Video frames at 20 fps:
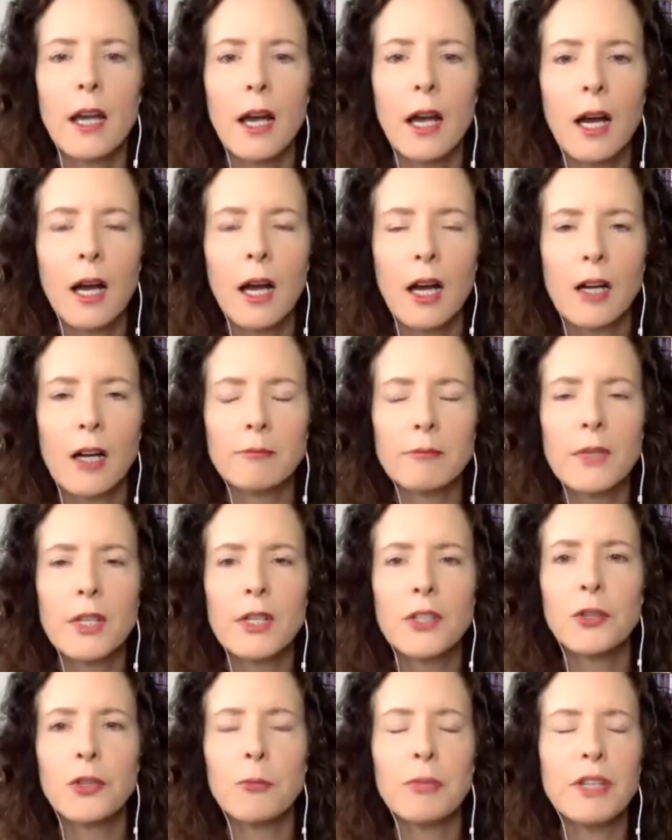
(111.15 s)

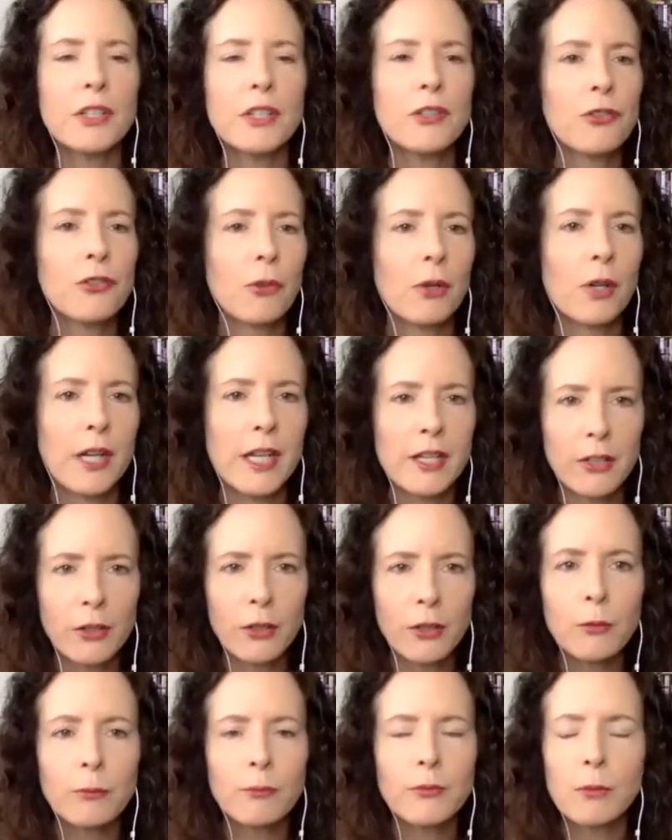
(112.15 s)
to be joined
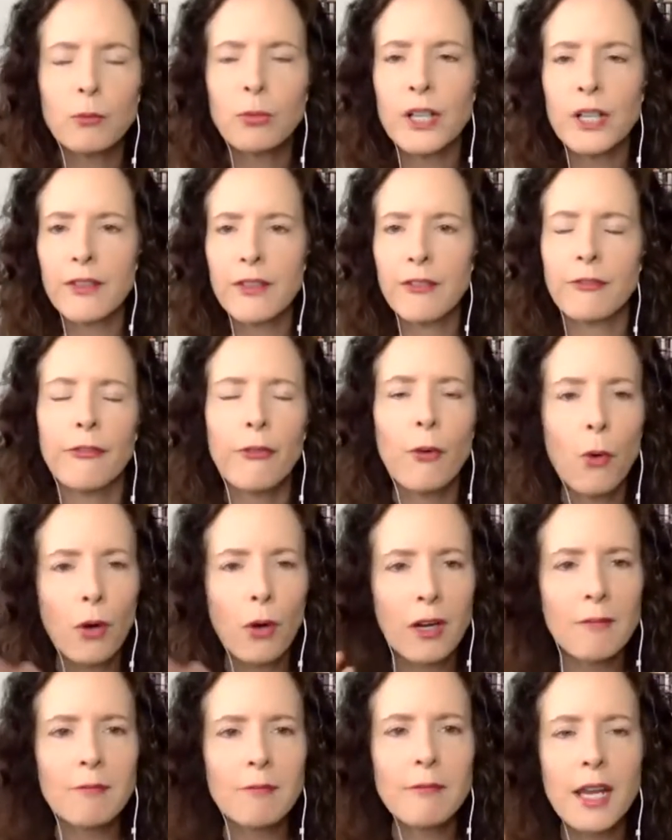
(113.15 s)
with four
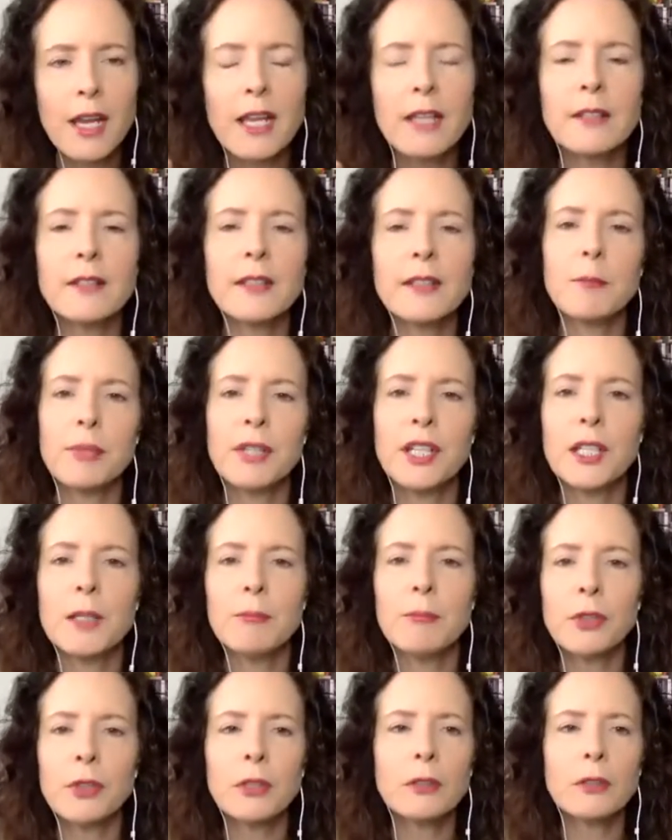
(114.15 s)
amazing
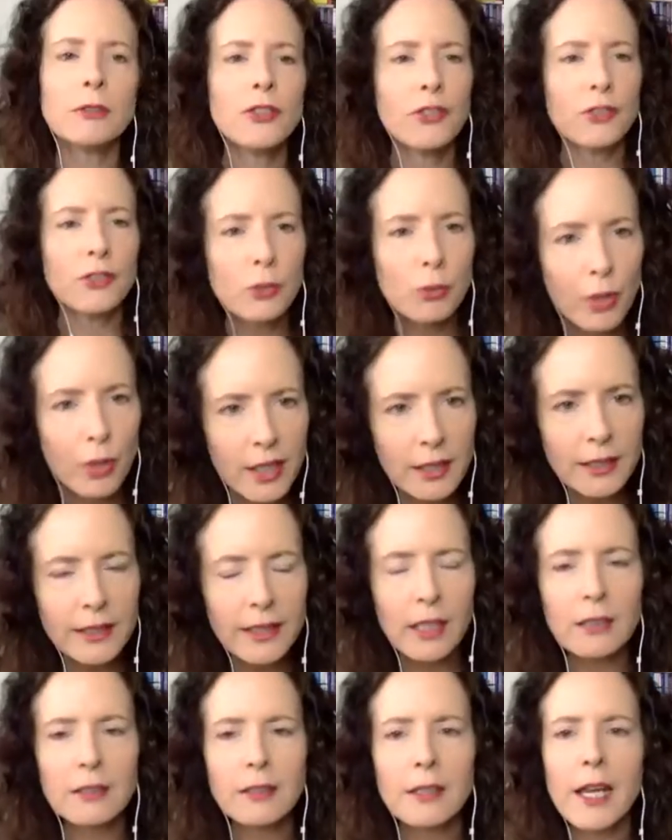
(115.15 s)
people. Just quickly,
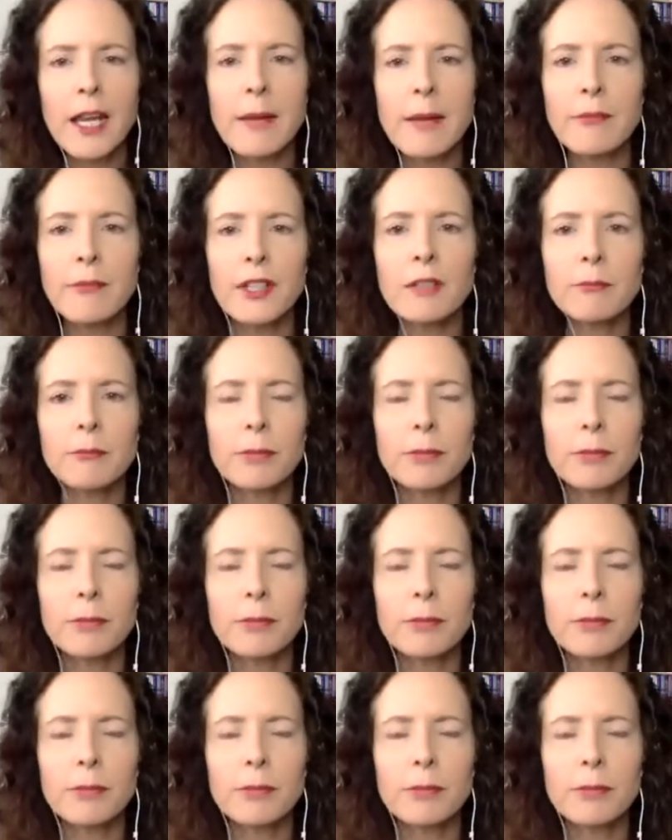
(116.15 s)
I'll name them.